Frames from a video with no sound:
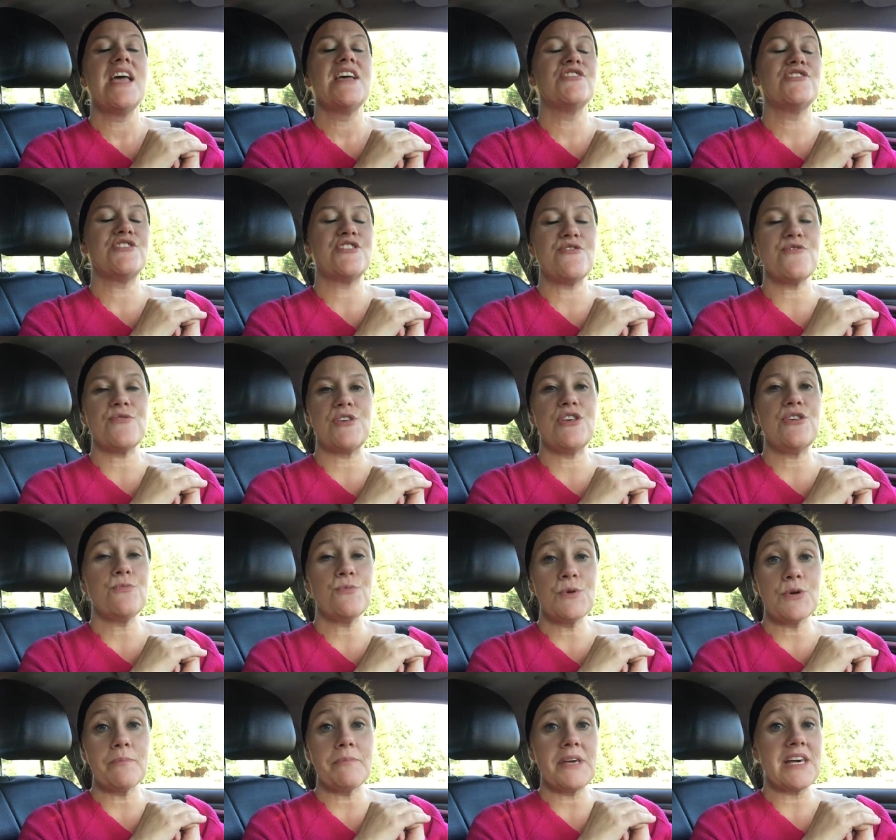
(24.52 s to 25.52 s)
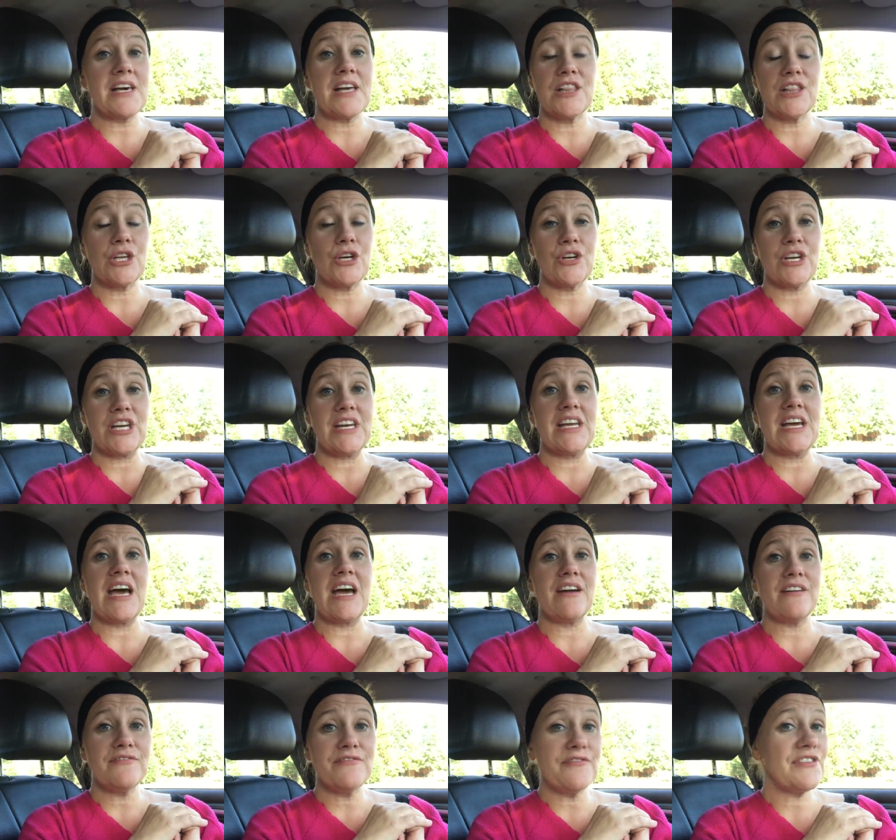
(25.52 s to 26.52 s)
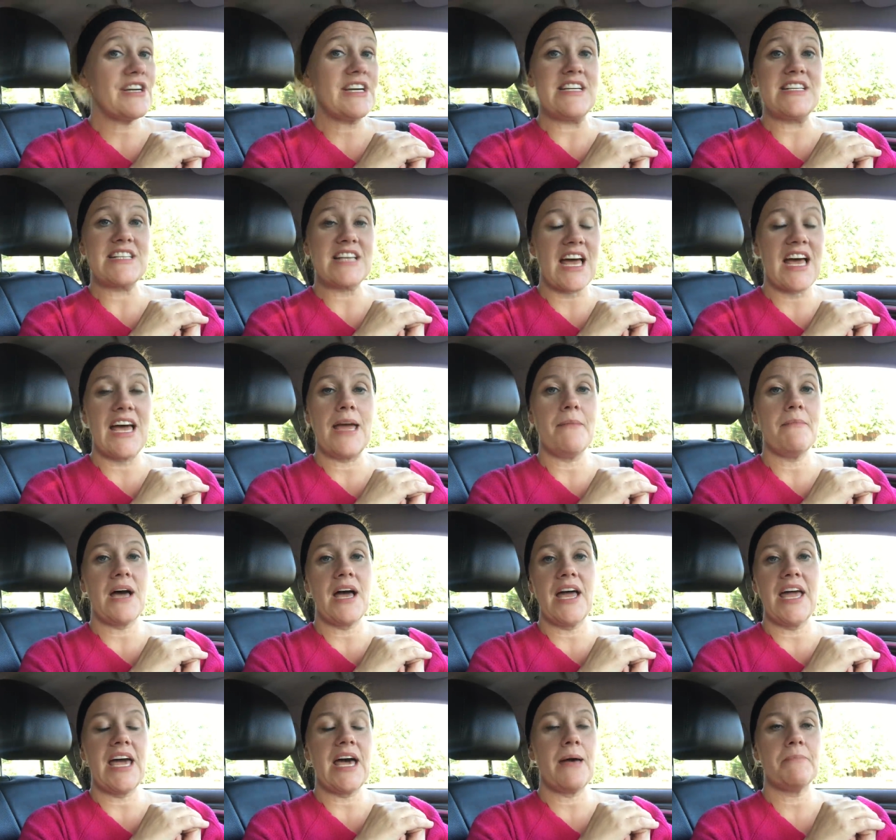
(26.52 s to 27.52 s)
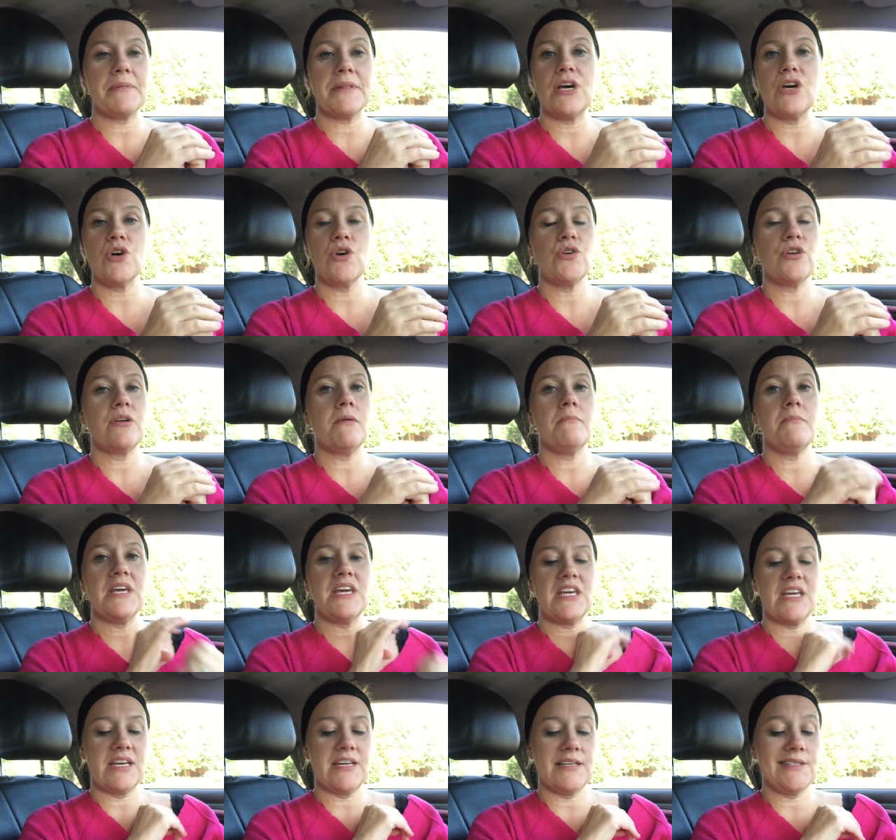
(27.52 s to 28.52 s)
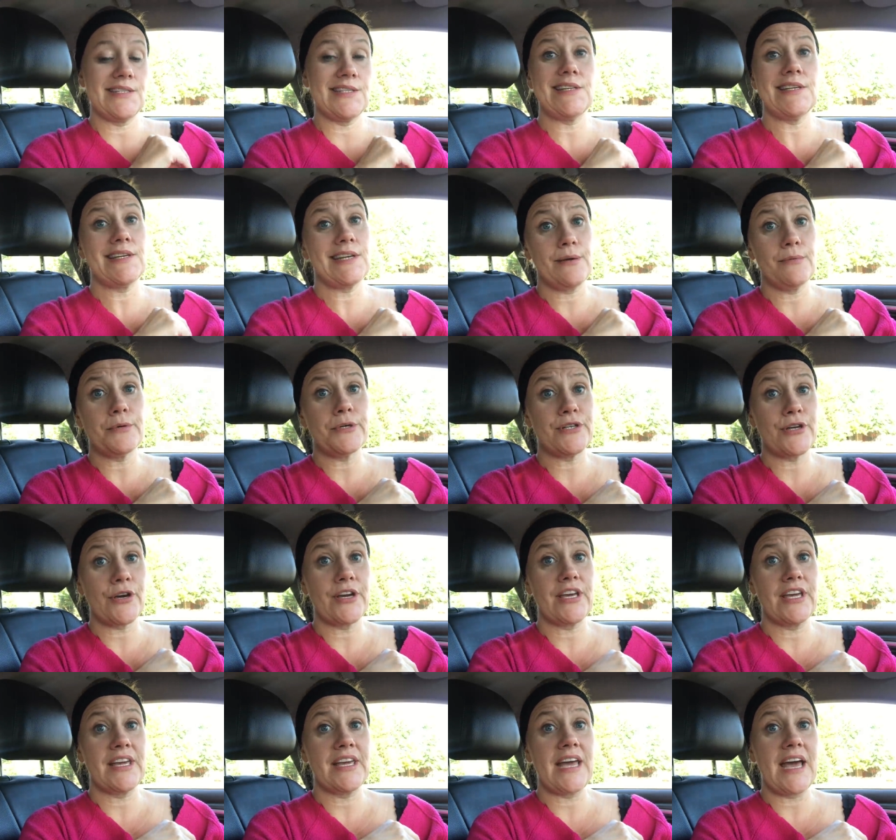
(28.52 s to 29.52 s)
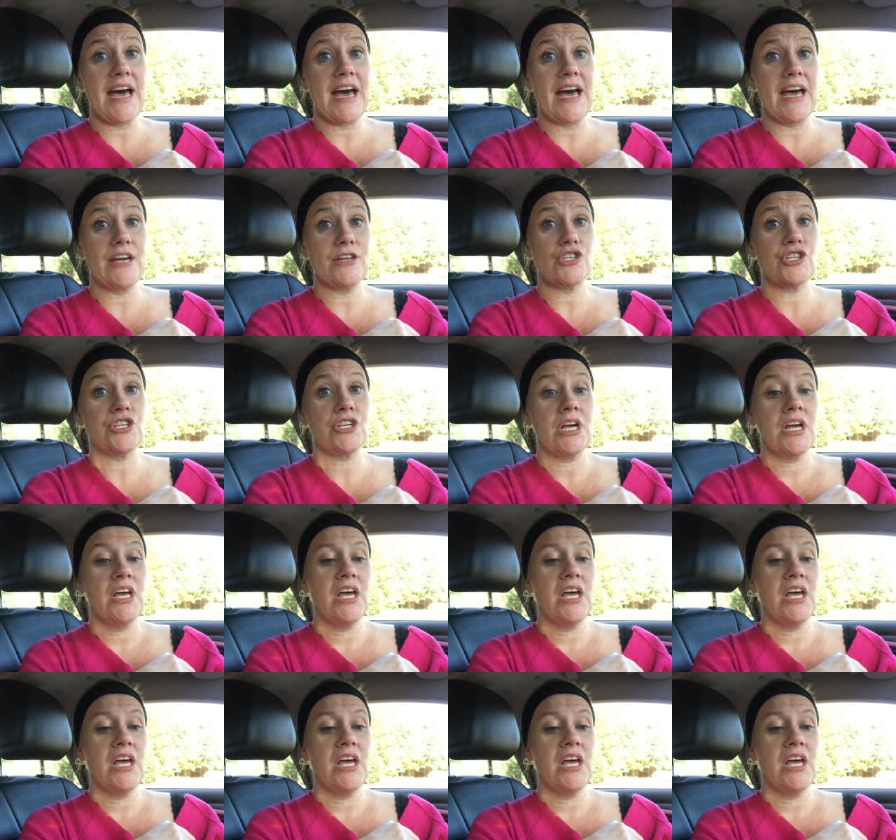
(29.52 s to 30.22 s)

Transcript: so you will be alerted every time I upload, because today we're talking cash